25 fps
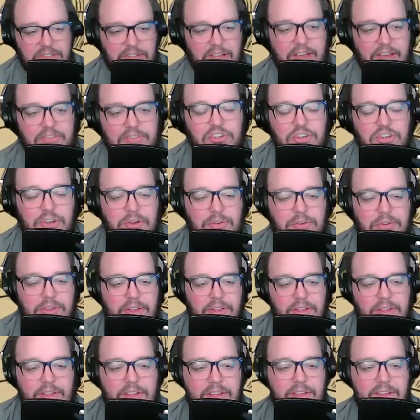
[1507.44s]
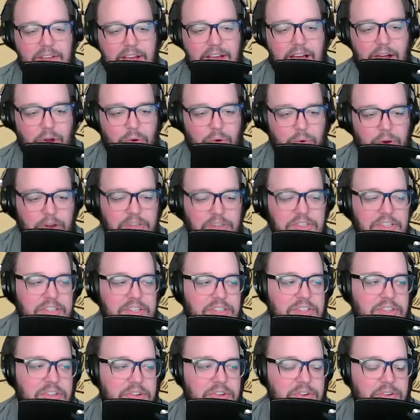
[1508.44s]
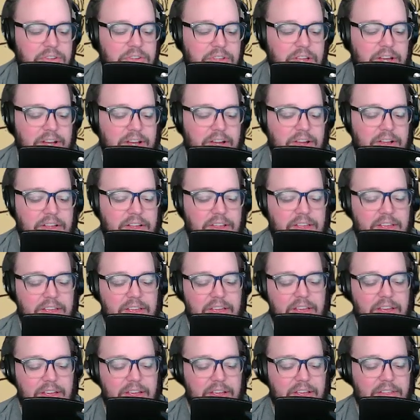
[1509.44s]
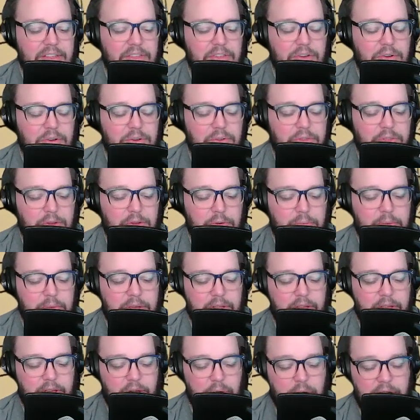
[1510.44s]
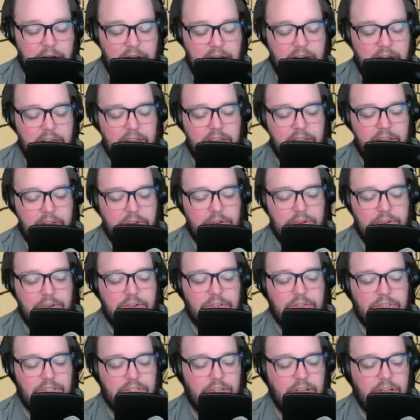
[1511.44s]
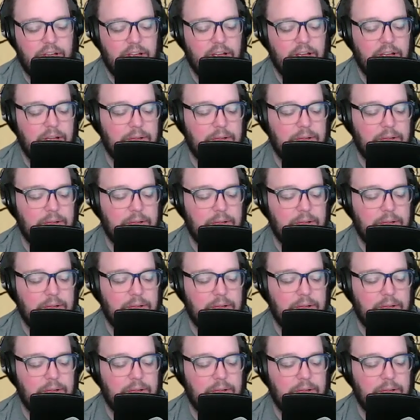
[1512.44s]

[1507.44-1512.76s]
it's a live show. How it works is they'll be like, okay, here's